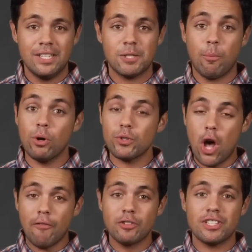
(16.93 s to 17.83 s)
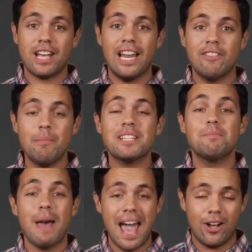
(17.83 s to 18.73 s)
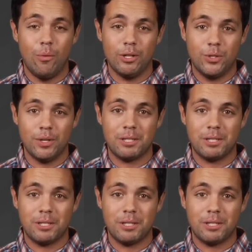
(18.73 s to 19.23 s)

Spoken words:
Sports offers us kind of a mixed bag on what to